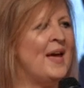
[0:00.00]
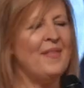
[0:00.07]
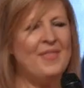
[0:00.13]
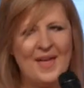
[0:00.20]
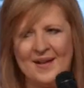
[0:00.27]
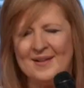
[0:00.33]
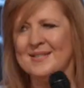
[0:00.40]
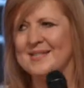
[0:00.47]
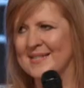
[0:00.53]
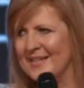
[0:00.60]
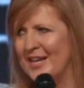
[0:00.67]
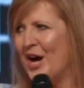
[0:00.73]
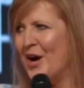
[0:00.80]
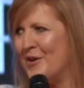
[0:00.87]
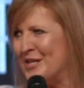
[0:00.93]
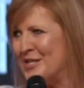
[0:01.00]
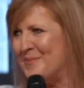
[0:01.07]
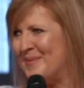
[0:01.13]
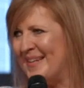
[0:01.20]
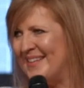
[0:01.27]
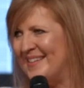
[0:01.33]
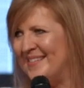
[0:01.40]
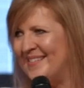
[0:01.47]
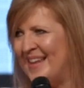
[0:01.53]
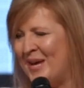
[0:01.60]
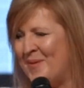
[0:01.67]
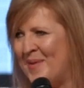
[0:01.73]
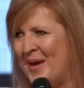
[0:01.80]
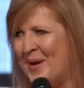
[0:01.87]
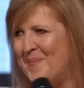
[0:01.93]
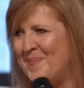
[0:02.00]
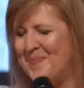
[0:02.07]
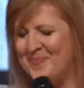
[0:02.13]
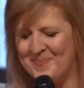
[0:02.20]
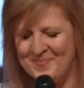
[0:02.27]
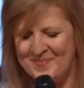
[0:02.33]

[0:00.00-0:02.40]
Now that is encouragement. Amen.